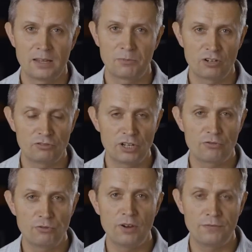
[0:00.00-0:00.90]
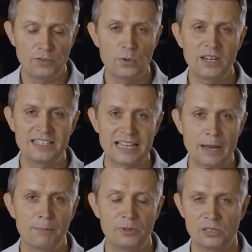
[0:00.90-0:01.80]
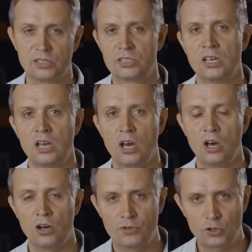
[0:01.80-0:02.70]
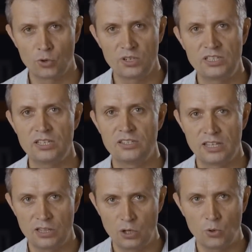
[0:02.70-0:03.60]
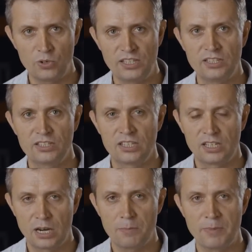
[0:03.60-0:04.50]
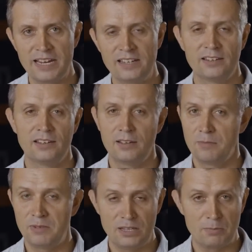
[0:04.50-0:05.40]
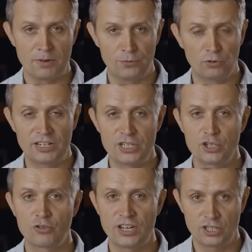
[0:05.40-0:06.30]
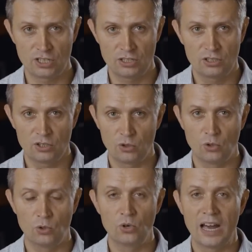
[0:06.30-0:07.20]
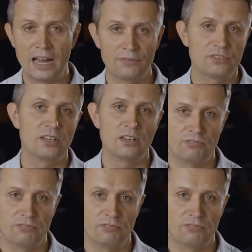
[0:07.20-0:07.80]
I'm going to run through a few examples of choices that the audience can make either before registration or after